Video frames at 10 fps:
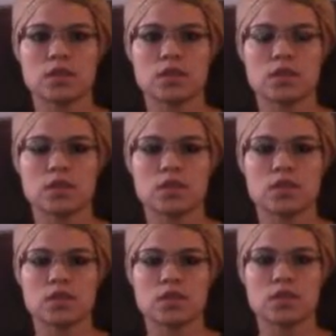
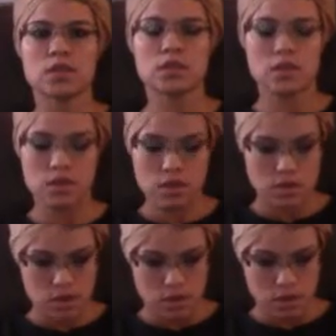
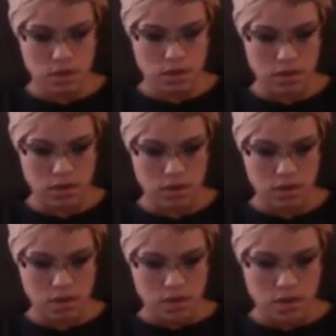
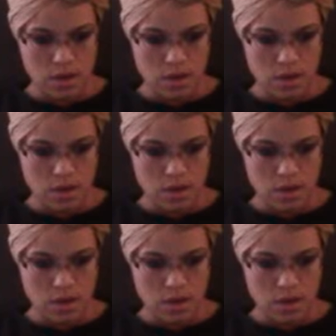[no speech]